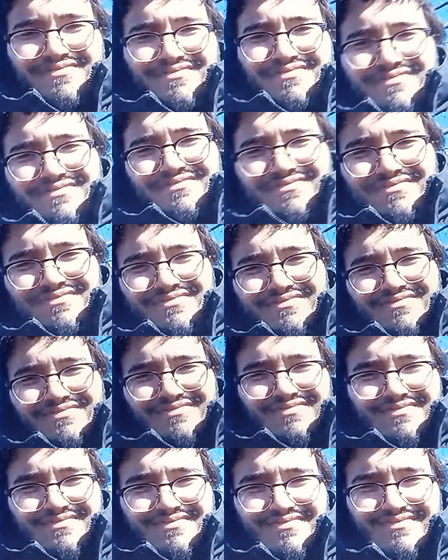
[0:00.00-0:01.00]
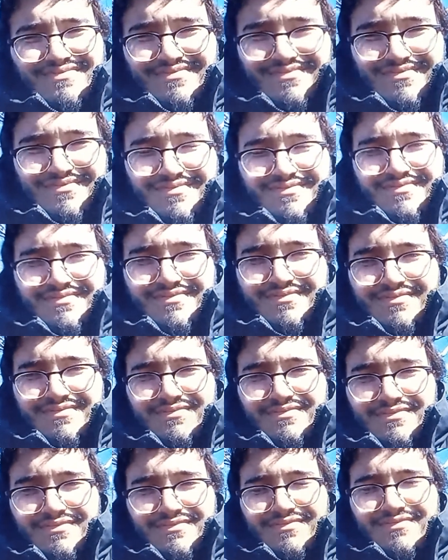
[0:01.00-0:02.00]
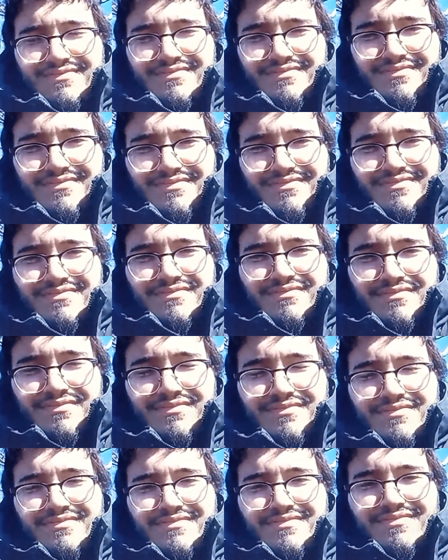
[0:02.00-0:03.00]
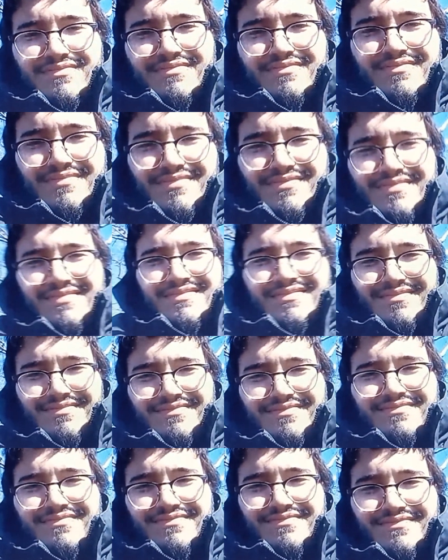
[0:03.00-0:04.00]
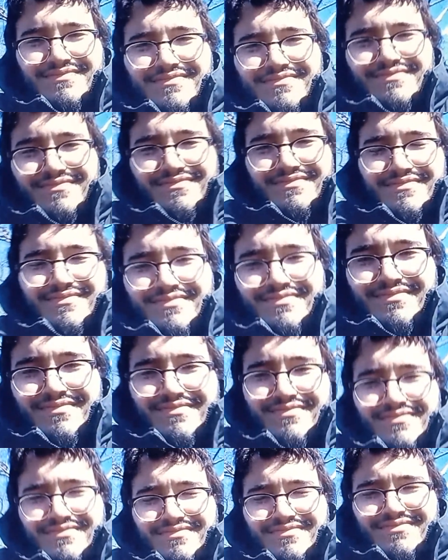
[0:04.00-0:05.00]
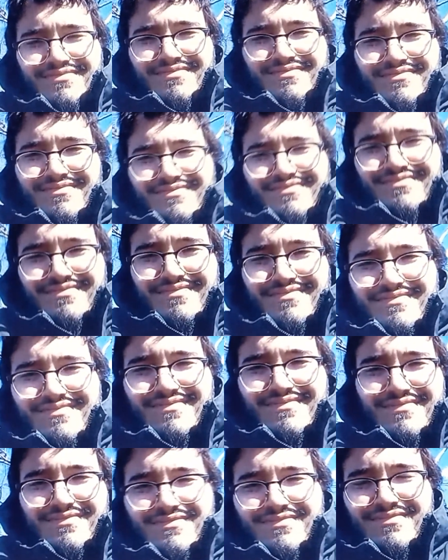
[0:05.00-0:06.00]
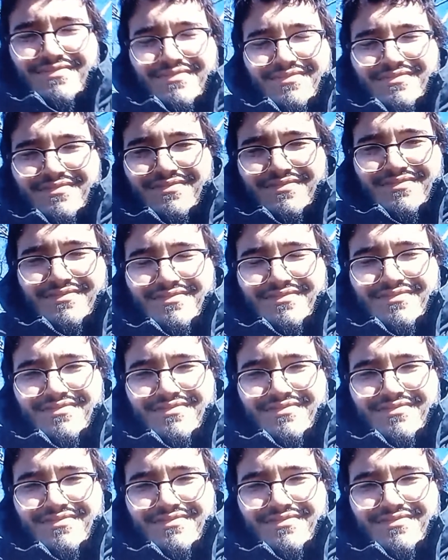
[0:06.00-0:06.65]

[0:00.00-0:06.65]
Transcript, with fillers: be up late for the eight o'clock episode monthly show, you know. But that's my longest episode. That's my longest show. You know that.